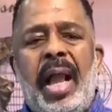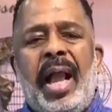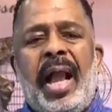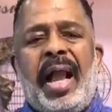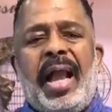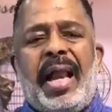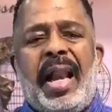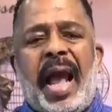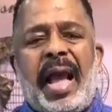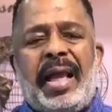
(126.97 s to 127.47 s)

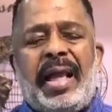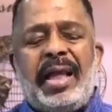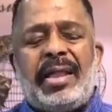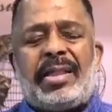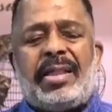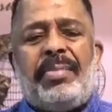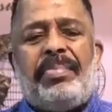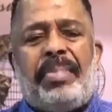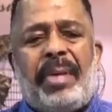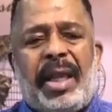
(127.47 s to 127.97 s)
and I get
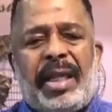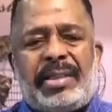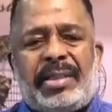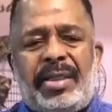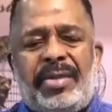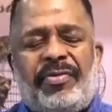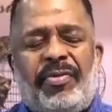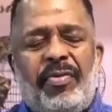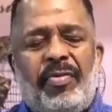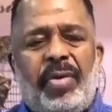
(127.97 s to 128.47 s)
the
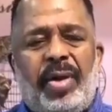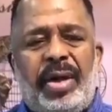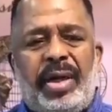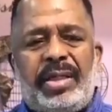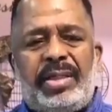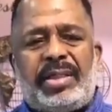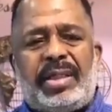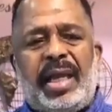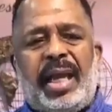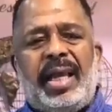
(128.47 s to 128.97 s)
blessing from what he
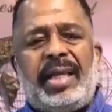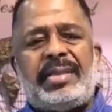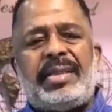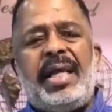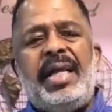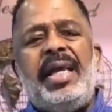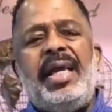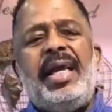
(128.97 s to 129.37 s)
says,